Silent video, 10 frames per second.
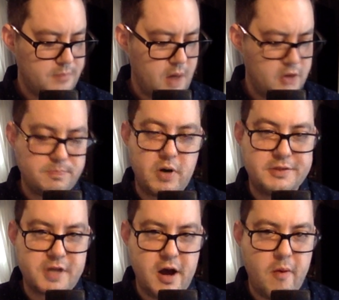That's a
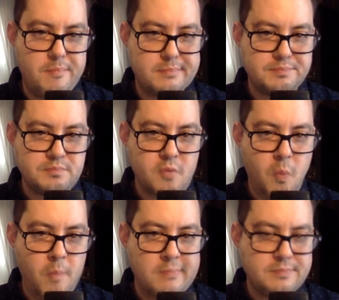pressed cow.
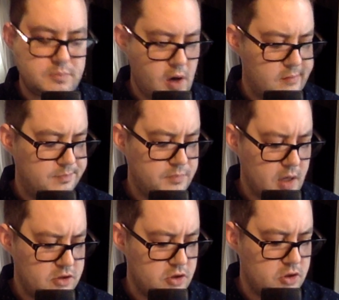
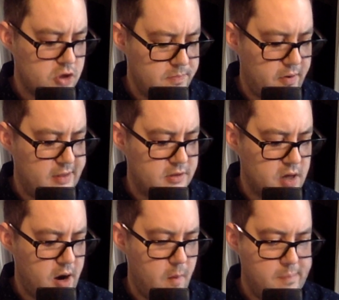That's a good pressed
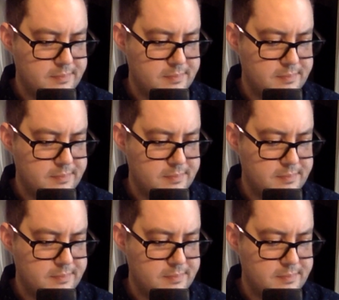cow.